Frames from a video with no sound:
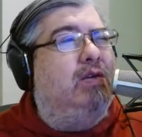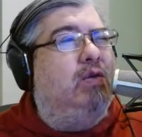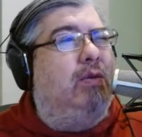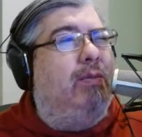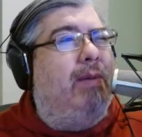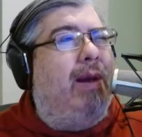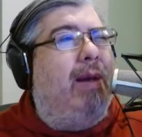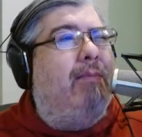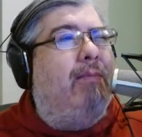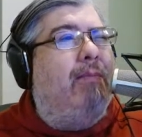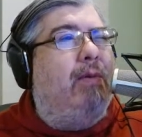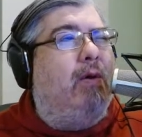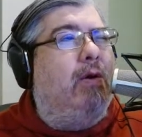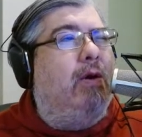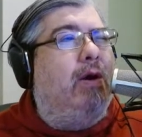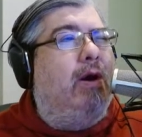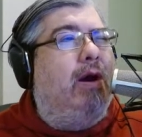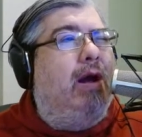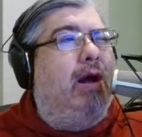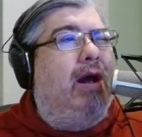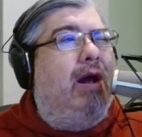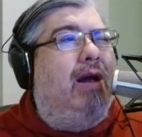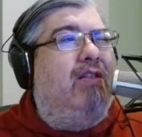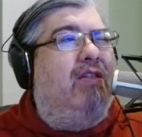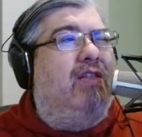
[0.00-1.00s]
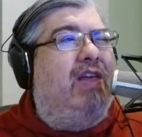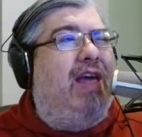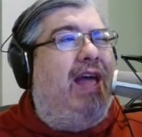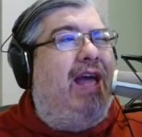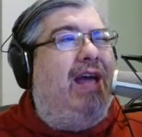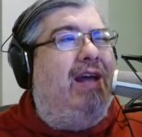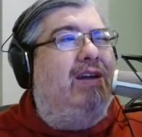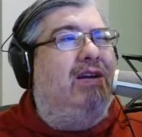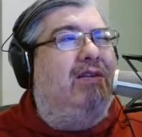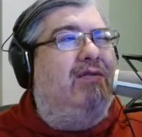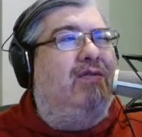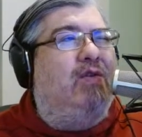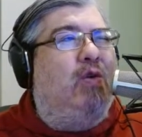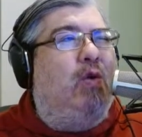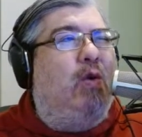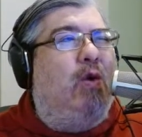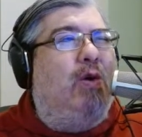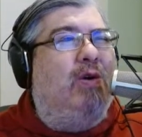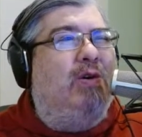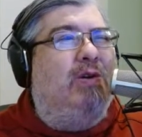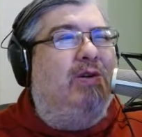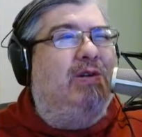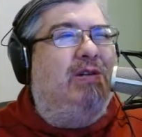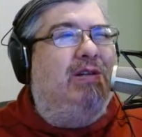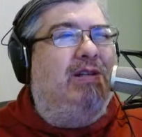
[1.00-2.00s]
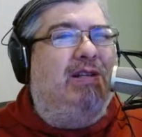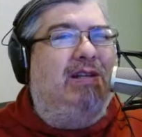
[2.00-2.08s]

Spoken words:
Remember that, of course,